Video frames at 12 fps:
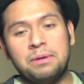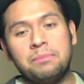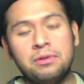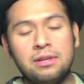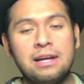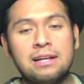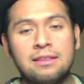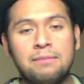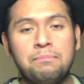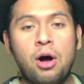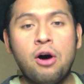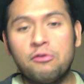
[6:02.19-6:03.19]
People that like the
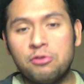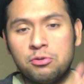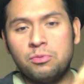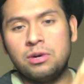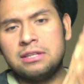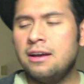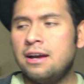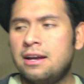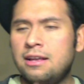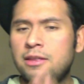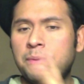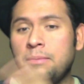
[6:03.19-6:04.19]
ballroom one,
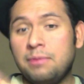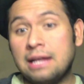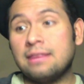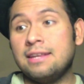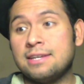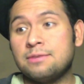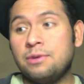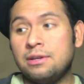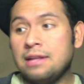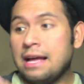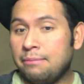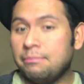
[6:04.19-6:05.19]
and other people like this
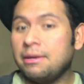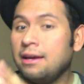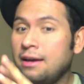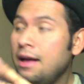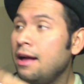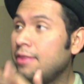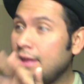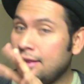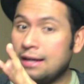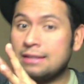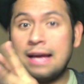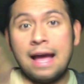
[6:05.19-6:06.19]
one, like me. They
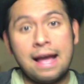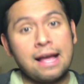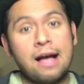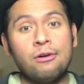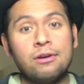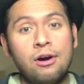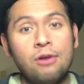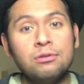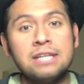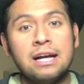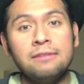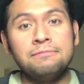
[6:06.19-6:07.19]
like to hang out in a
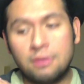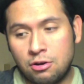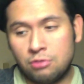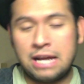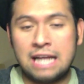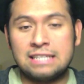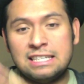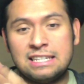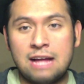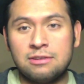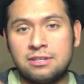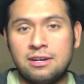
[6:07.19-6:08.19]
hotel, go dancing
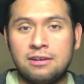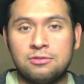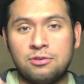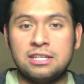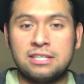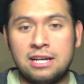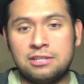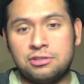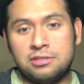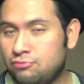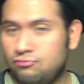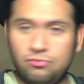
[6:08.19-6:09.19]
downstairs, or in this case,
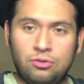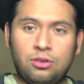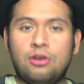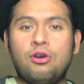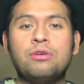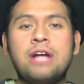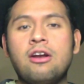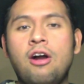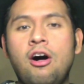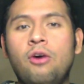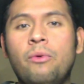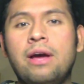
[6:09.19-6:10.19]
just go down a
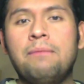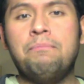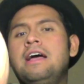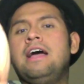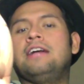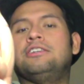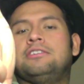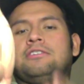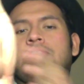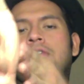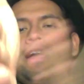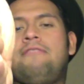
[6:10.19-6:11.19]
hallway and just
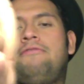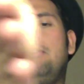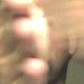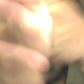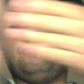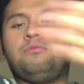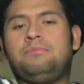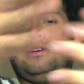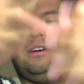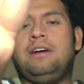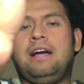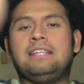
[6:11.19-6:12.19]
go to every
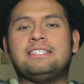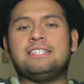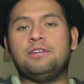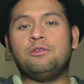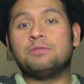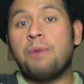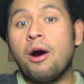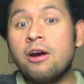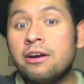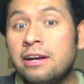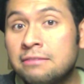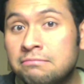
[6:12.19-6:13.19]
room and see who's
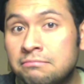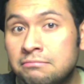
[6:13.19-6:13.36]
partying.